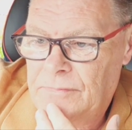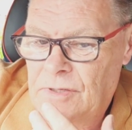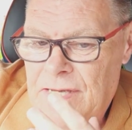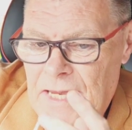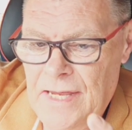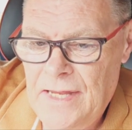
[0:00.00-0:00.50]

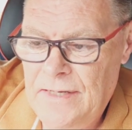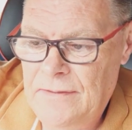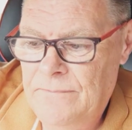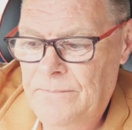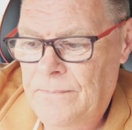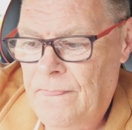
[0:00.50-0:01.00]
You
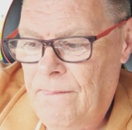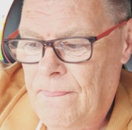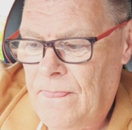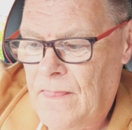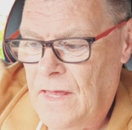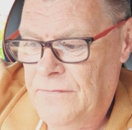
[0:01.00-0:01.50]
can,
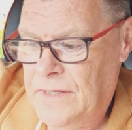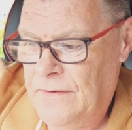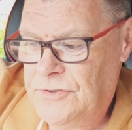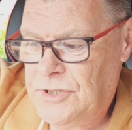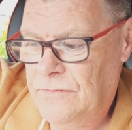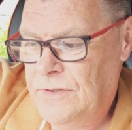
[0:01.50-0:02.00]
I think
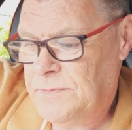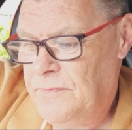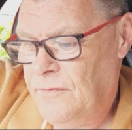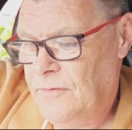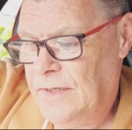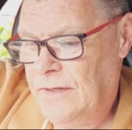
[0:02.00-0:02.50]
I've shown this
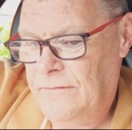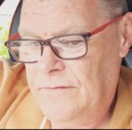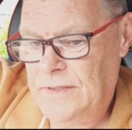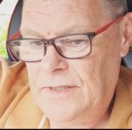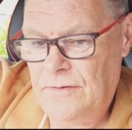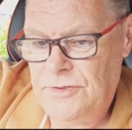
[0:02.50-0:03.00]
before in other
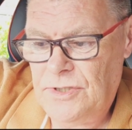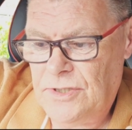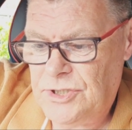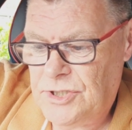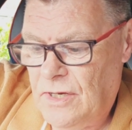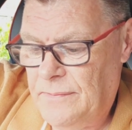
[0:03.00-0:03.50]
videos, you
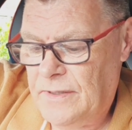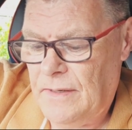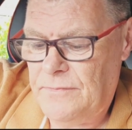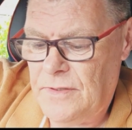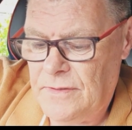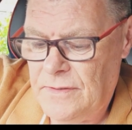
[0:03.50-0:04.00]
can sharpen
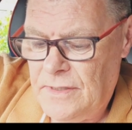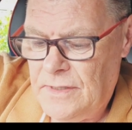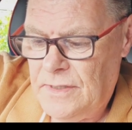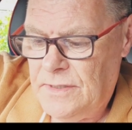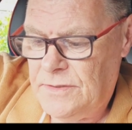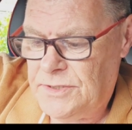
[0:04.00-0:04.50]
up the
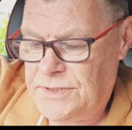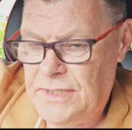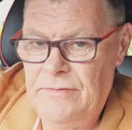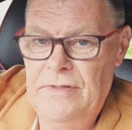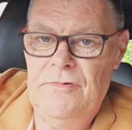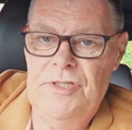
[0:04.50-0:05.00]

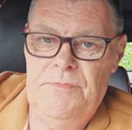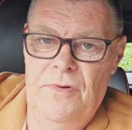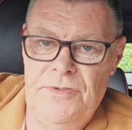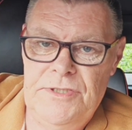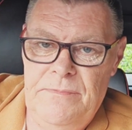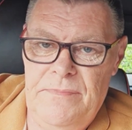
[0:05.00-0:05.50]
steering
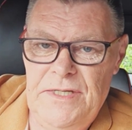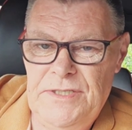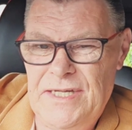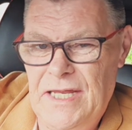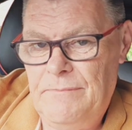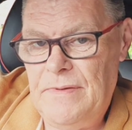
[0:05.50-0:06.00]
response a bit
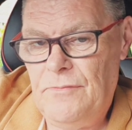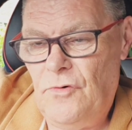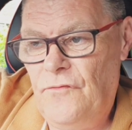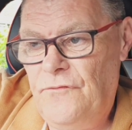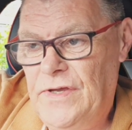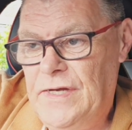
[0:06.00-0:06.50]
so you get a bit
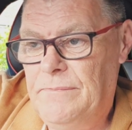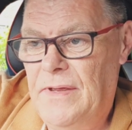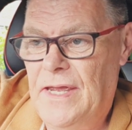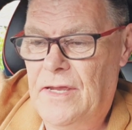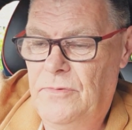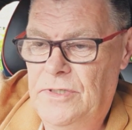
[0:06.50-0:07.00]
more
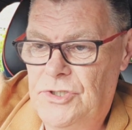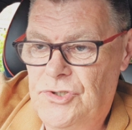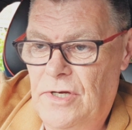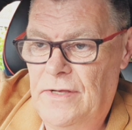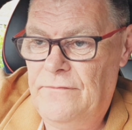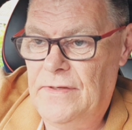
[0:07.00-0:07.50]
feedback when you're
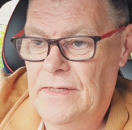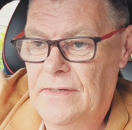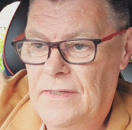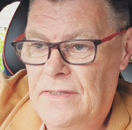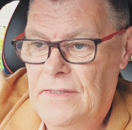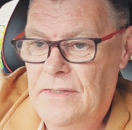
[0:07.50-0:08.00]

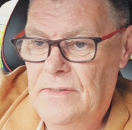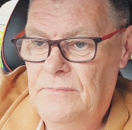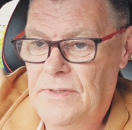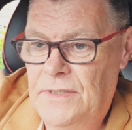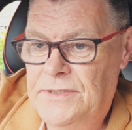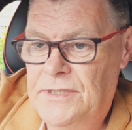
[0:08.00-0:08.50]
driving.
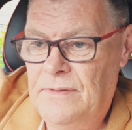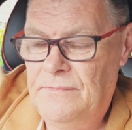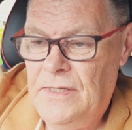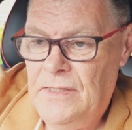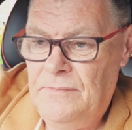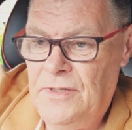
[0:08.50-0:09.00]
But
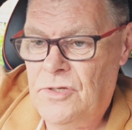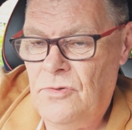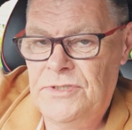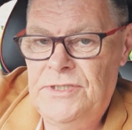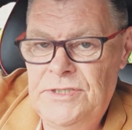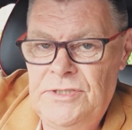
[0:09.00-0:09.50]
of
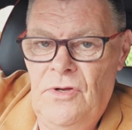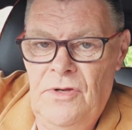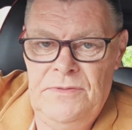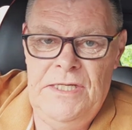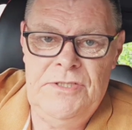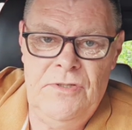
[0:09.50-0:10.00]
course, it's
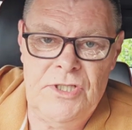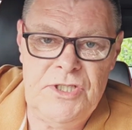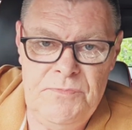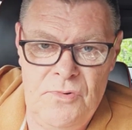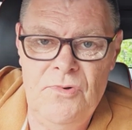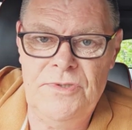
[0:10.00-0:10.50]
not a
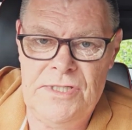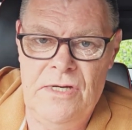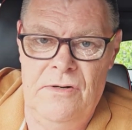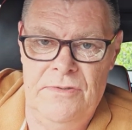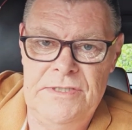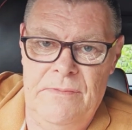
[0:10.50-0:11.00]
sports
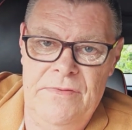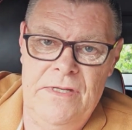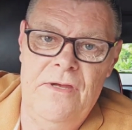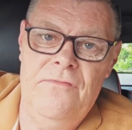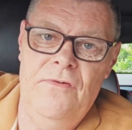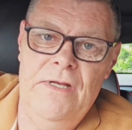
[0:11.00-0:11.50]
car or
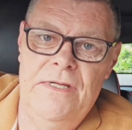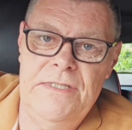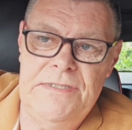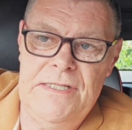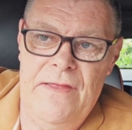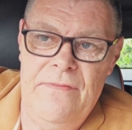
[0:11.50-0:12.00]
something. I fully
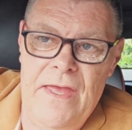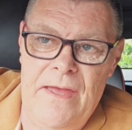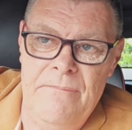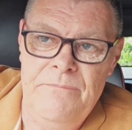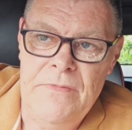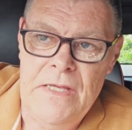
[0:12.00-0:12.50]
understand that.